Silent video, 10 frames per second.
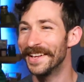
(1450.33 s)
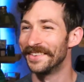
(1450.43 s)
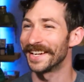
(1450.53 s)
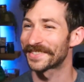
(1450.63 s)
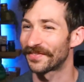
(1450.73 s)

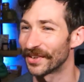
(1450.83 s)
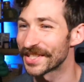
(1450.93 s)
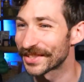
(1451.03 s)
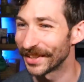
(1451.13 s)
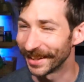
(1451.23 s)
That's
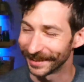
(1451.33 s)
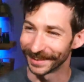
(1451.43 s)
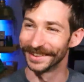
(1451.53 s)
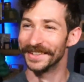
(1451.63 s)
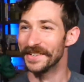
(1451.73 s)
frustrating.
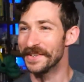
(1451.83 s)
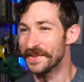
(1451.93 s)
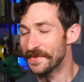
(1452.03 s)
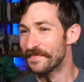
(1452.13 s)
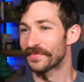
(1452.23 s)

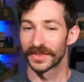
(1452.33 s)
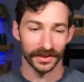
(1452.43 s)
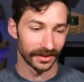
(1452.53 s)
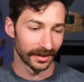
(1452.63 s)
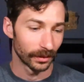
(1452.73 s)

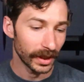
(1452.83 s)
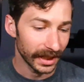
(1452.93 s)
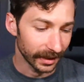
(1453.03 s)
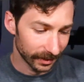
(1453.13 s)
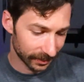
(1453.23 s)

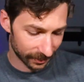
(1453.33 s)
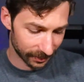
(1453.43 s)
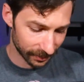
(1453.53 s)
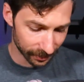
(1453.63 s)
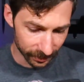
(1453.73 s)
Wait,
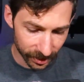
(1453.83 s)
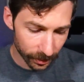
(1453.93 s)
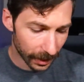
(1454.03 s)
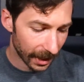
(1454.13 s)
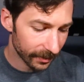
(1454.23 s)
do you
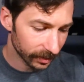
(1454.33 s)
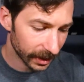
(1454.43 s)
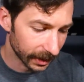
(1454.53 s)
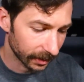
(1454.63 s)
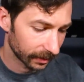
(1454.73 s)
have
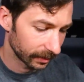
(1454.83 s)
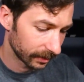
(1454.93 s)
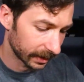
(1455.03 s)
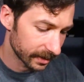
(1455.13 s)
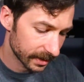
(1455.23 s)
like,
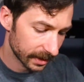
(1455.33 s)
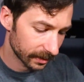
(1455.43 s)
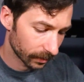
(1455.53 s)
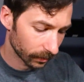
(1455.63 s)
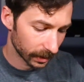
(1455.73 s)
like does it,
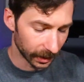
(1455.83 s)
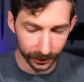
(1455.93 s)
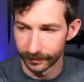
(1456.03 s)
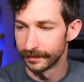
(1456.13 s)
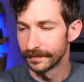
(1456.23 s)
hold
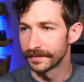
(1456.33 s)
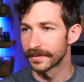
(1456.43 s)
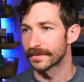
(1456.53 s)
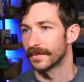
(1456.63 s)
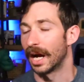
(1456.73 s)
on.
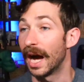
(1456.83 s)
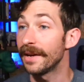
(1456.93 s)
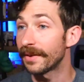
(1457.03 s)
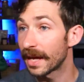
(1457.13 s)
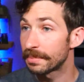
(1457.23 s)

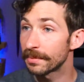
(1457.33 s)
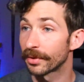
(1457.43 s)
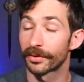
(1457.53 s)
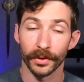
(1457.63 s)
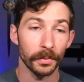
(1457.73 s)
I've had people
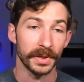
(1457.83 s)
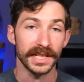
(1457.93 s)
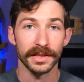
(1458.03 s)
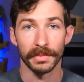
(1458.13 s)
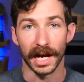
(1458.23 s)
throw
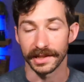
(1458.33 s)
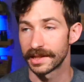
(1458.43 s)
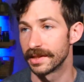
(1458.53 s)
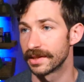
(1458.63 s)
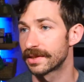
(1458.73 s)
pizza
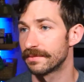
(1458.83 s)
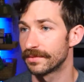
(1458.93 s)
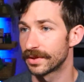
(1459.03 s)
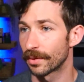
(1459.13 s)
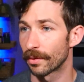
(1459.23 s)
boxes
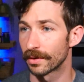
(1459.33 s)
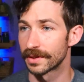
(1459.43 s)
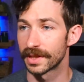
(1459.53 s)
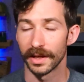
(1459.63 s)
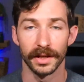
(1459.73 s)

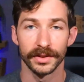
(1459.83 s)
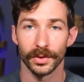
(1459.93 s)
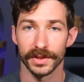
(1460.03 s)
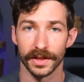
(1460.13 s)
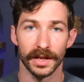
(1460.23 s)
towards uh,
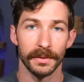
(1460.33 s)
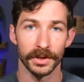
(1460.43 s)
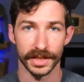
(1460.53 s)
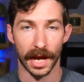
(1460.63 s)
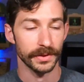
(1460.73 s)
towards their
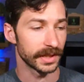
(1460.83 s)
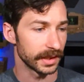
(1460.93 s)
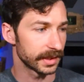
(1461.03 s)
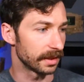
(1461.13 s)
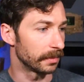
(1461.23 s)
neighbors'
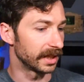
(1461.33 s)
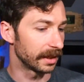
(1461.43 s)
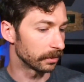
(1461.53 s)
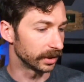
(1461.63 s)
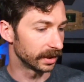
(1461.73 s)
houses in my
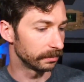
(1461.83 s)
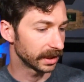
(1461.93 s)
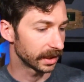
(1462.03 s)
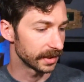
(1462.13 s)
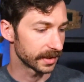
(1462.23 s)
neighborhood
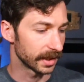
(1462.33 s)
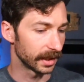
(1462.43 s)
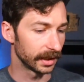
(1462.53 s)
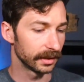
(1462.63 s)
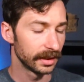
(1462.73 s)
because
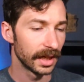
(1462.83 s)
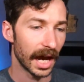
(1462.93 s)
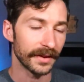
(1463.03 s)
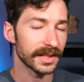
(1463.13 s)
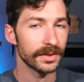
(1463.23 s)
uh, I
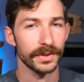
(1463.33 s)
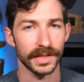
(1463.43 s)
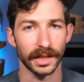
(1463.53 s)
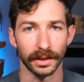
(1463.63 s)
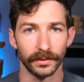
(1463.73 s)
think it's the
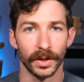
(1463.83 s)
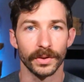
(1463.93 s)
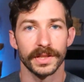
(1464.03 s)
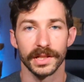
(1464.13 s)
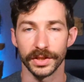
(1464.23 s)
recycling
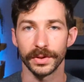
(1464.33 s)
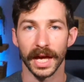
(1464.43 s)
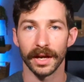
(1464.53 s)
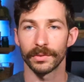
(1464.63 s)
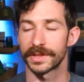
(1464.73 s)
folks because you
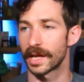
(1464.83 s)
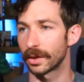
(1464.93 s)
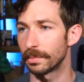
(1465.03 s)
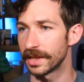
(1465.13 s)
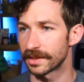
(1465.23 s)
can't
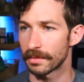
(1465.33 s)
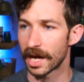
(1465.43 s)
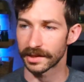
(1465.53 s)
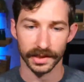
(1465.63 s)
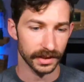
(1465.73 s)
recycle pizza
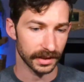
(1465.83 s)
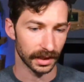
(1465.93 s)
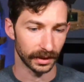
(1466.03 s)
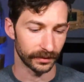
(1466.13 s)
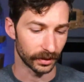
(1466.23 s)
boxes and
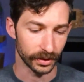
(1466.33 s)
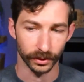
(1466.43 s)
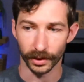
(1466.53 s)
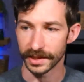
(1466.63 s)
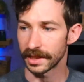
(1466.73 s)
if they're too
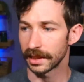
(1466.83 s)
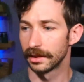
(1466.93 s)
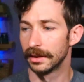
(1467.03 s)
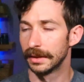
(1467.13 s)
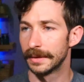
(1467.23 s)
greasy,
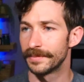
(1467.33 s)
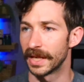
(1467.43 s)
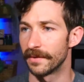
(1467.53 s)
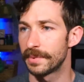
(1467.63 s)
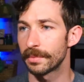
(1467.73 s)
and
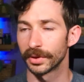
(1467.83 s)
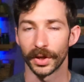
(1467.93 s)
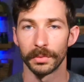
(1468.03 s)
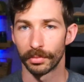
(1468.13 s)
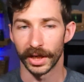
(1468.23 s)
if people
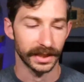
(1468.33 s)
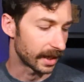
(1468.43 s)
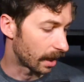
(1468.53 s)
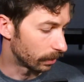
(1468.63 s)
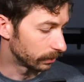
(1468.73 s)
don't break
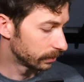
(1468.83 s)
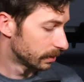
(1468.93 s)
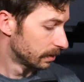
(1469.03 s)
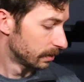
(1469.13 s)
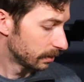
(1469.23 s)
down
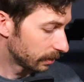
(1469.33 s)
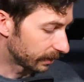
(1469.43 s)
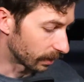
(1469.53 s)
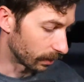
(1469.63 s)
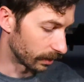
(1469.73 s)

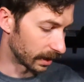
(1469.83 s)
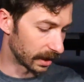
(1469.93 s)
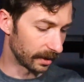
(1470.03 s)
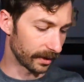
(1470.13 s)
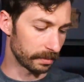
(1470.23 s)
their
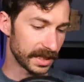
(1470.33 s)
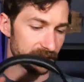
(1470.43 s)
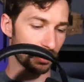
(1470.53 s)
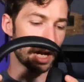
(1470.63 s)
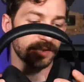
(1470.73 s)
uh, their pizza
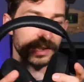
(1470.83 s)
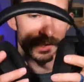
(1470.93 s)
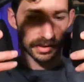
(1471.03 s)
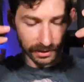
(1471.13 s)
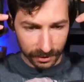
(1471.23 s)

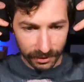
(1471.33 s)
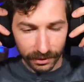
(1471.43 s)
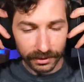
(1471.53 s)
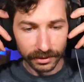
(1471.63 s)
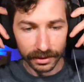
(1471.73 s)
boxes,
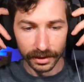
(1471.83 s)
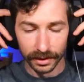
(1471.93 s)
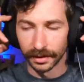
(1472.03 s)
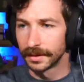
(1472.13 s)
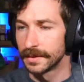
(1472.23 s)

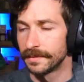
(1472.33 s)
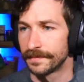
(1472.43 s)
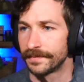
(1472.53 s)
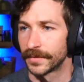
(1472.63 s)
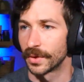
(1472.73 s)

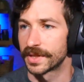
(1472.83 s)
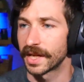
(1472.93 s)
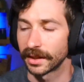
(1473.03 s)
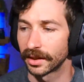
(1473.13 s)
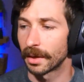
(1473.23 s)
the
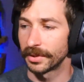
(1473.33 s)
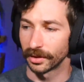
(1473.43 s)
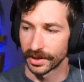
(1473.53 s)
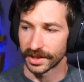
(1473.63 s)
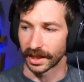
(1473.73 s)
recycling company will
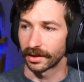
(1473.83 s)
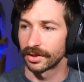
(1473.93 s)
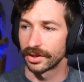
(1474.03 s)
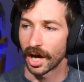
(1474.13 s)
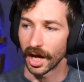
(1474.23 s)
just like
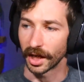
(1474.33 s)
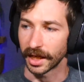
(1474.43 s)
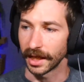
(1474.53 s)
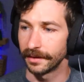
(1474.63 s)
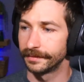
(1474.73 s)
huck it